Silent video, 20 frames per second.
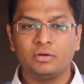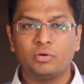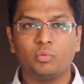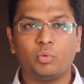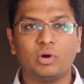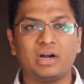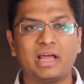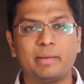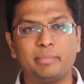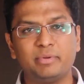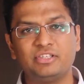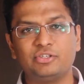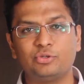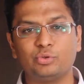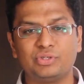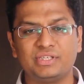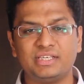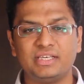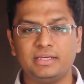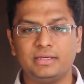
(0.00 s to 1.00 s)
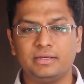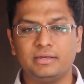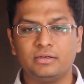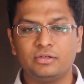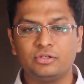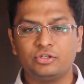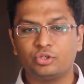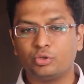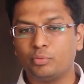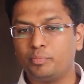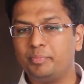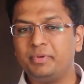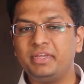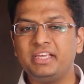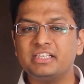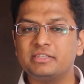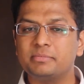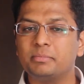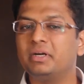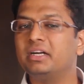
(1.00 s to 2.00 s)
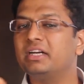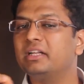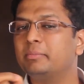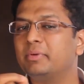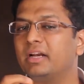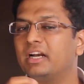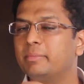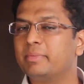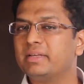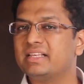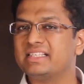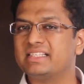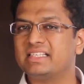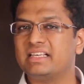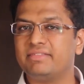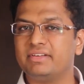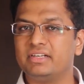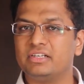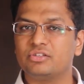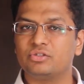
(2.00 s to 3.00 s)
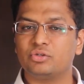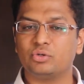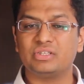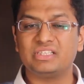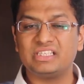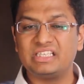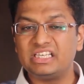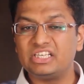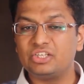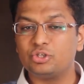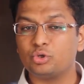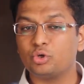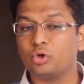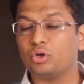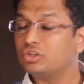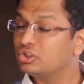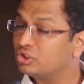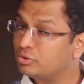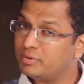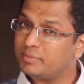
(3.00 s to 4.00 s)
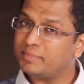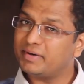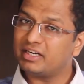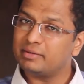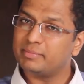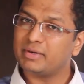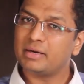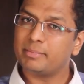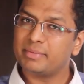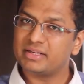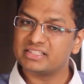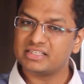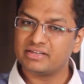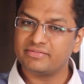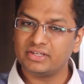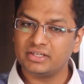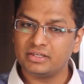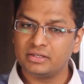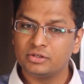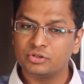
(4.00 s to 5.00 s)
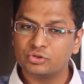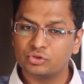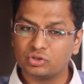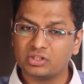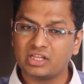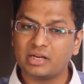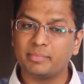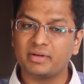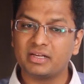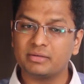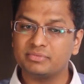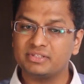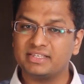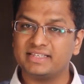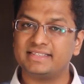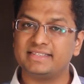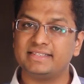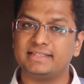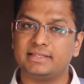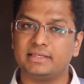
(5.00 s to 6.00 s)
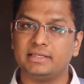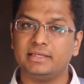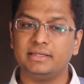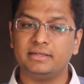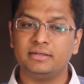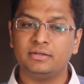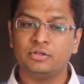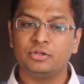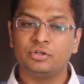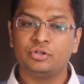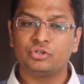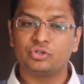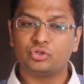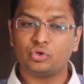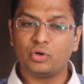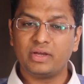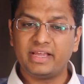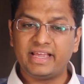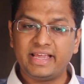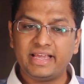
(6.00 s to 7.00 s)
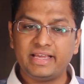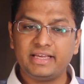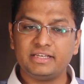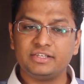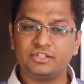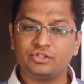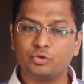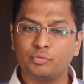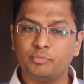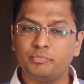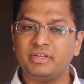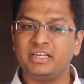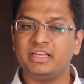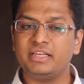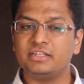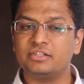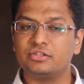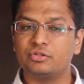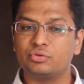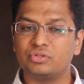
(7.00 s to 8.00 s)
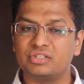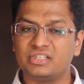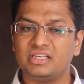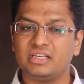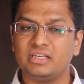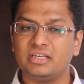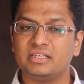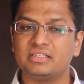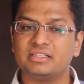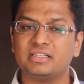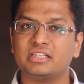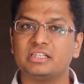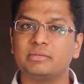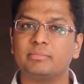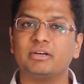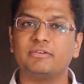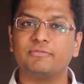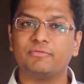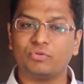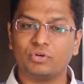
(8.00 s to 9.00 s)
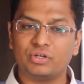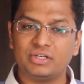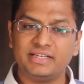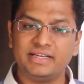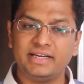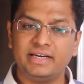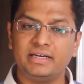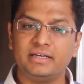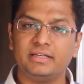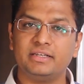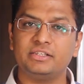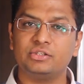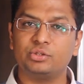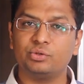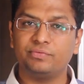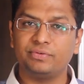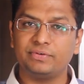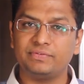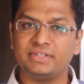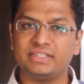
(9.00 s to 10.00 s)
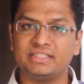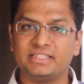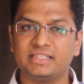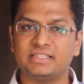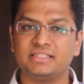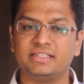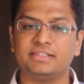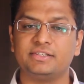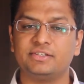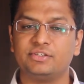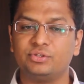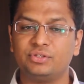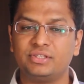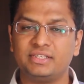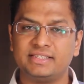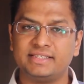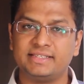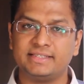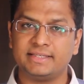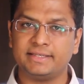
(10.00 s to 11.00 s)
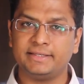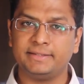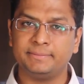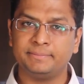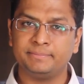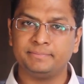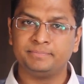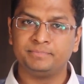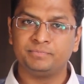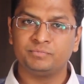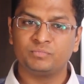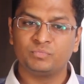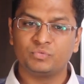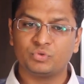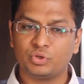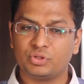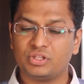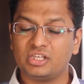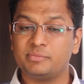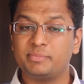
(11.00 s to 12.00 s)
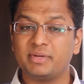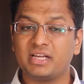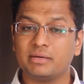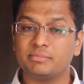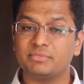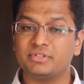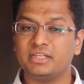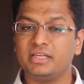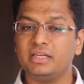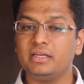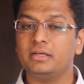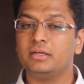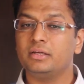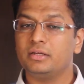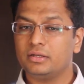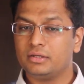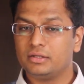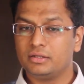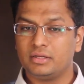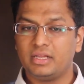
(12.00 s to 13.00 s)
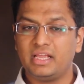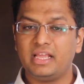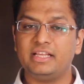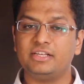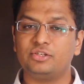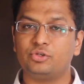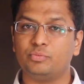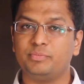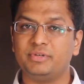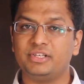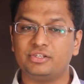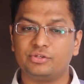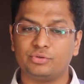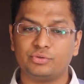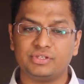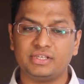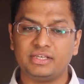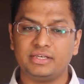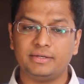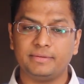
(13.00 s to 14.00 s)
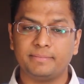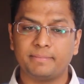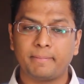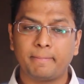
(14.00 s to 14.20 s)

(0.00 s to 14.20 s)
What happens to C? So, B is multiplied by 7. So, C should also be multiplied by 7. So, that becomes 63. So, A is to B is to C is nothing but 48 is to 56 is to 63. So, this becomes the A is to B is to C.